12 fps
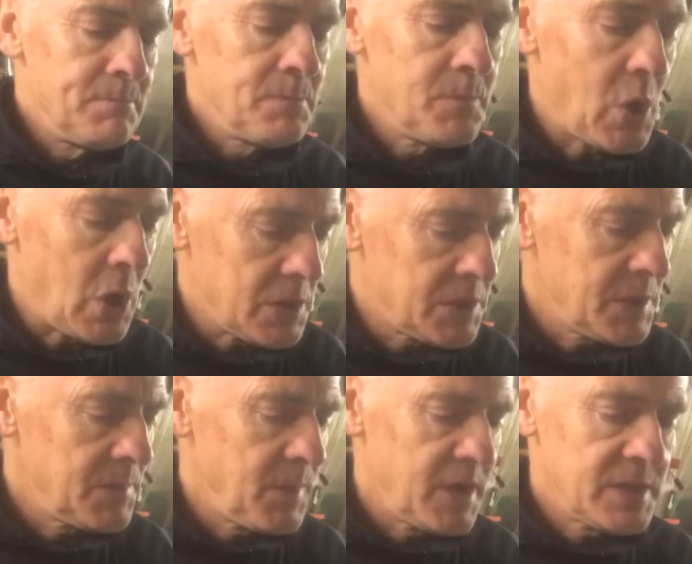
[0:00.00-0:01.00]
box
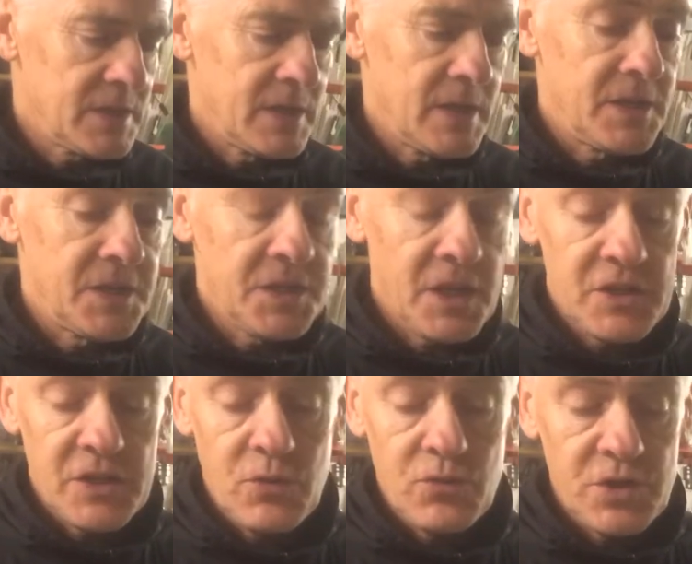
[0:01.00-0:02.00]
basically, and it's
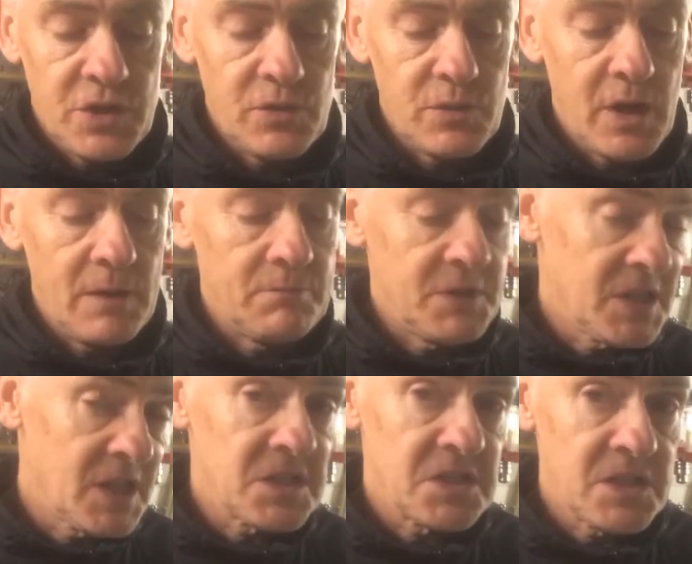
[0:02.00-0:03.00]
actually all sealed up. It
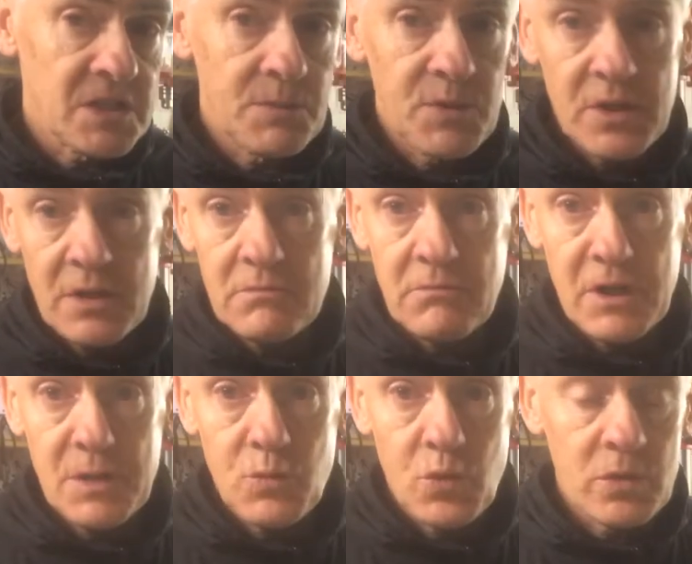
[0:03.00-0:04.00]
doesn't need to be, it could run
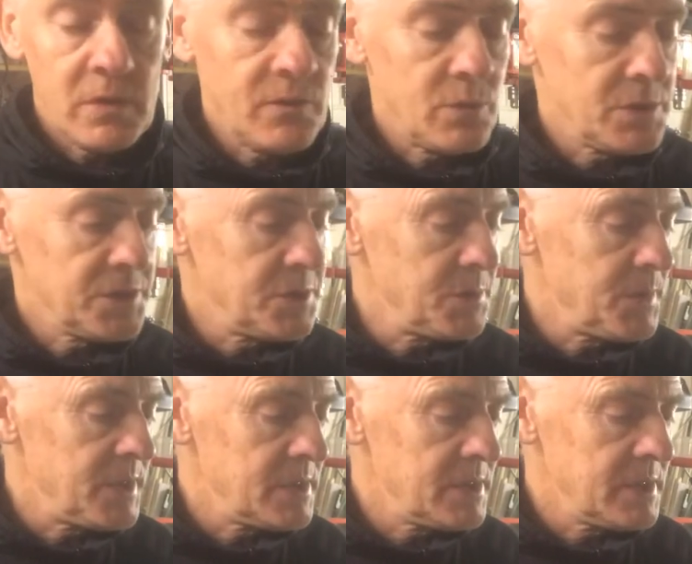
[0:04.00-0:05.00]
in water if you want to,
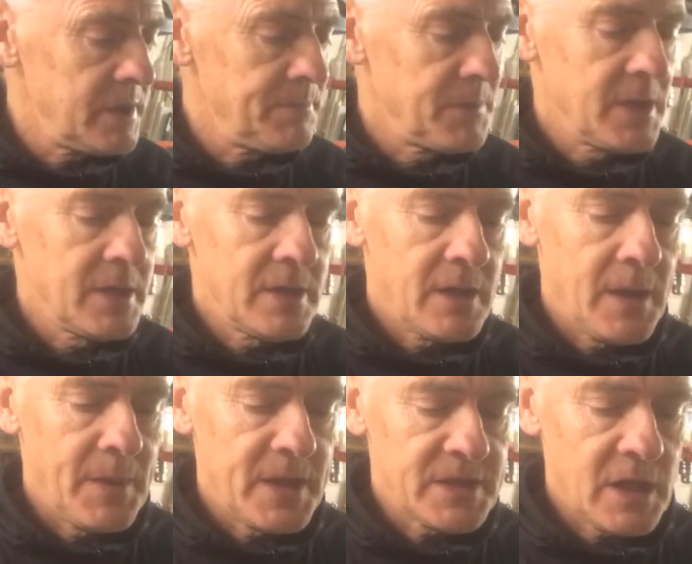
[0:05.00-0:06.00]
but
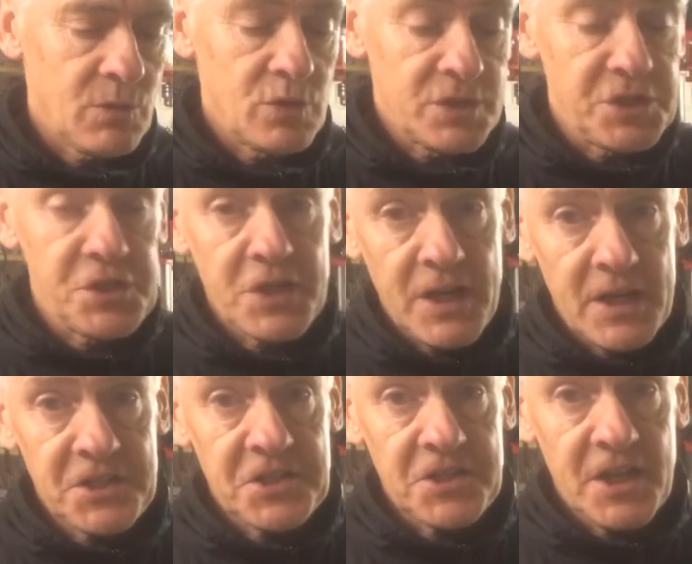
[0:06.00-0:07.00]
and that's how it works. And you can
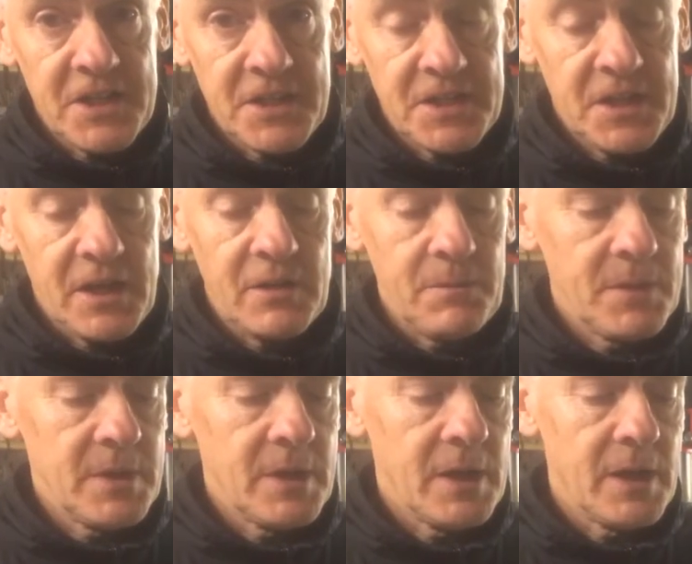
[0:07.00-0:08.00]
actually take this out,
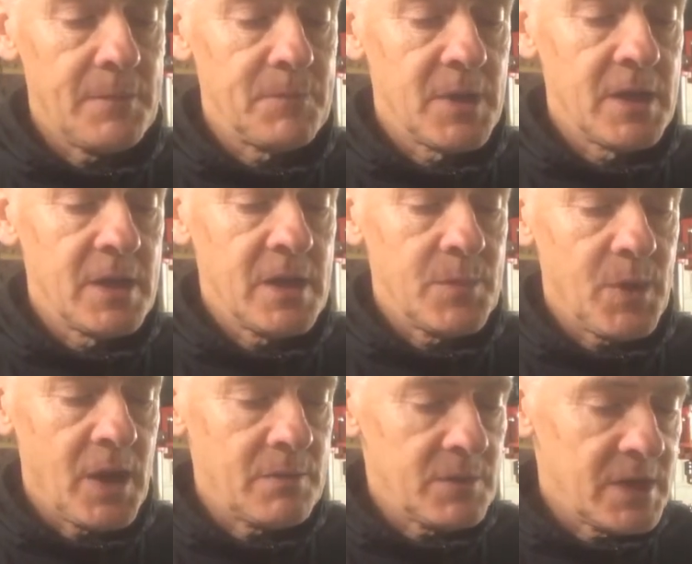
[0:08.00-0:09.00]

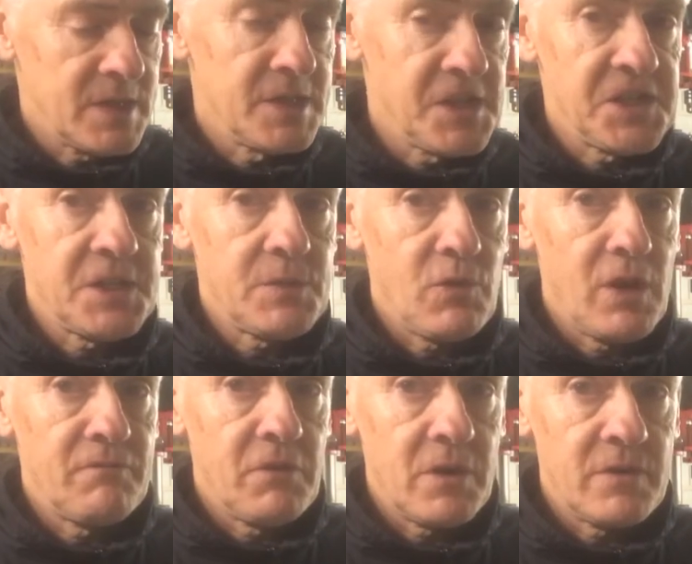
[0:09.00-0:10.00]
but it needs to
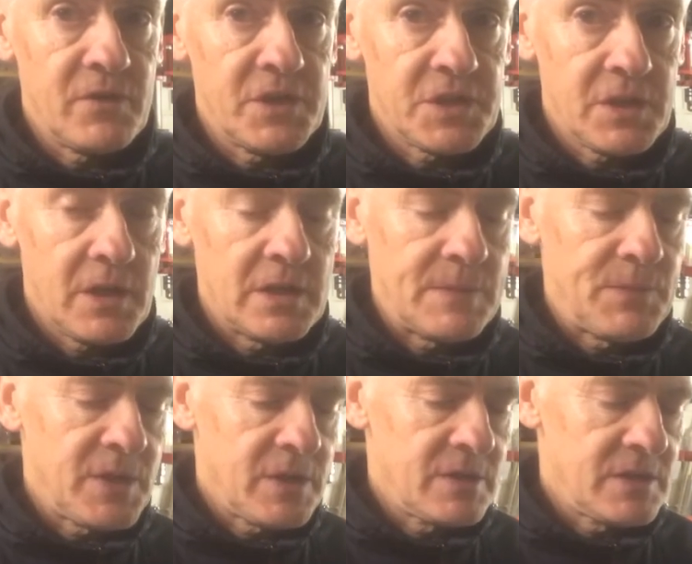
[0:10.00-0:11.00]
run very slowly,
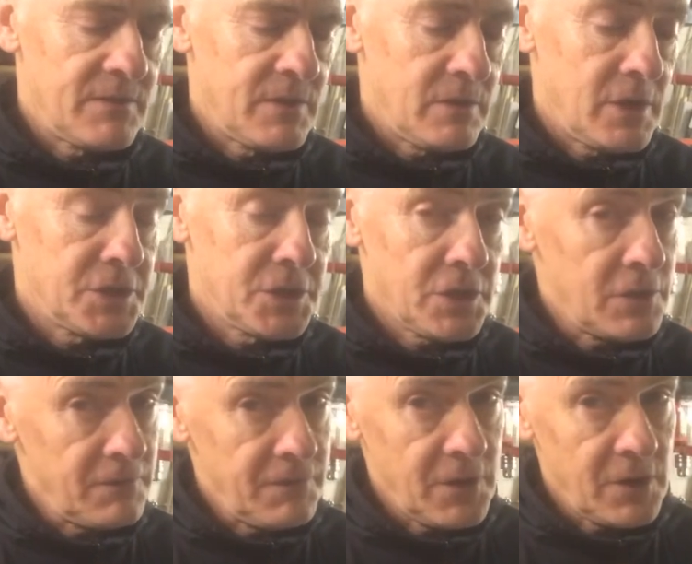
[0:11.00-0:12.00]
because if it runs too
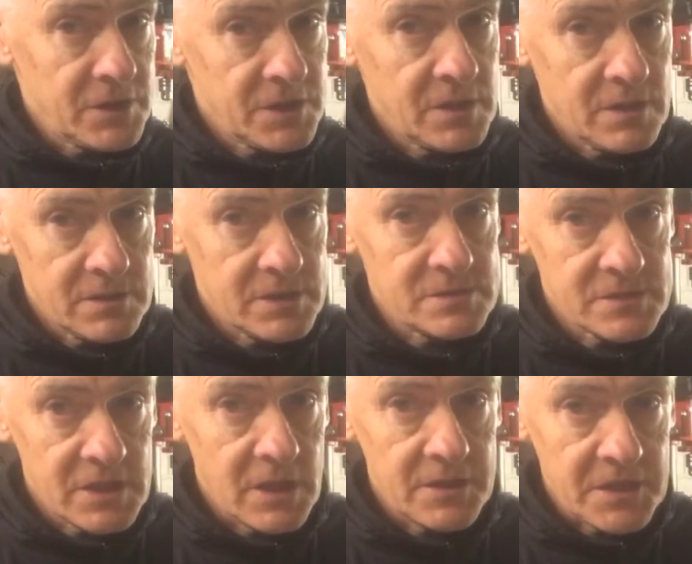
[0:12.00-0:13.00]
fast,
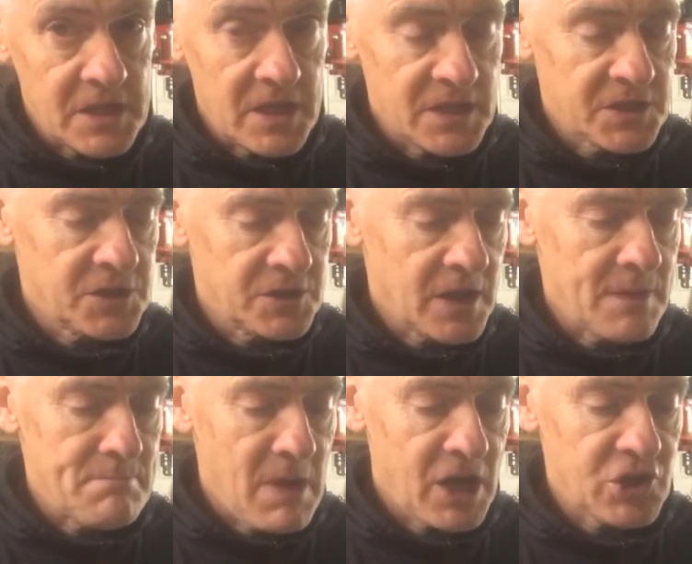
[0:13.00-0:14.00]
the gears could get
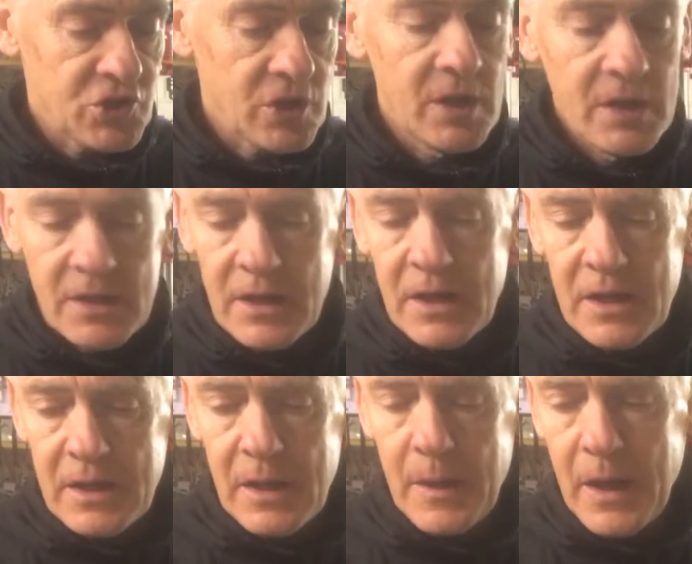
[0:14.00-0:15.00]
meshed,
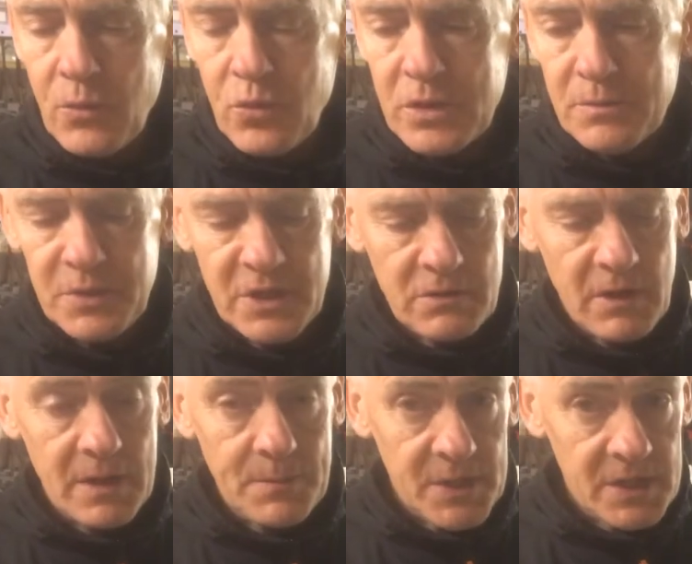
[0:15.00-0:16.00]
and that wouldn't be
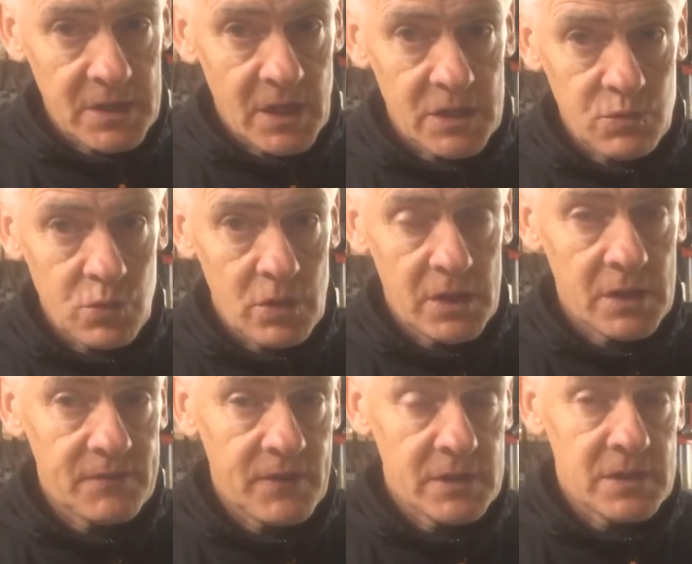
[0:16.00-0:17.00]
great. But it does work
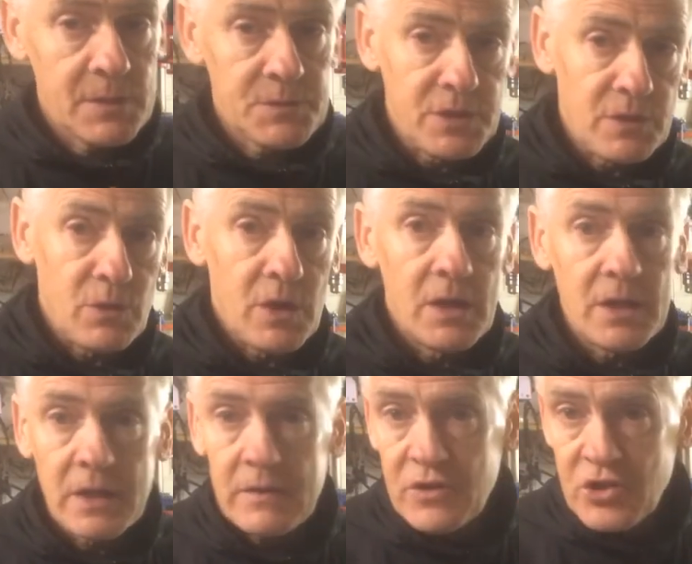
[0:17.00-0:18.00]
exceptionally well,
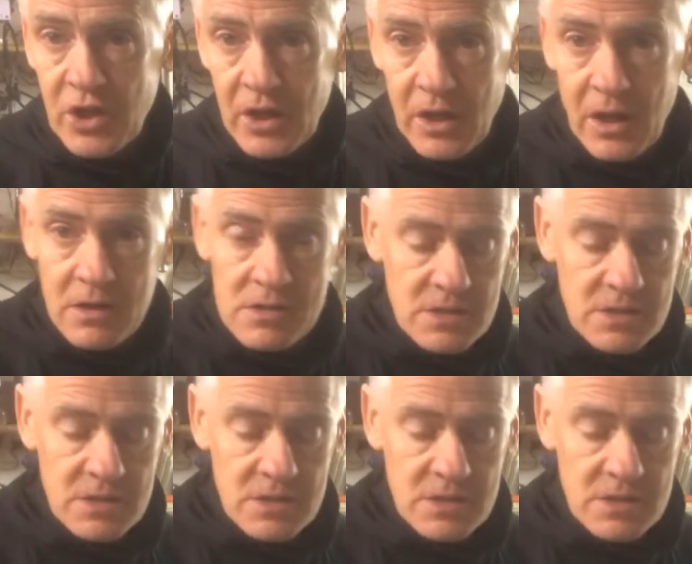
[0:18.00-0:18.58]
and if you check out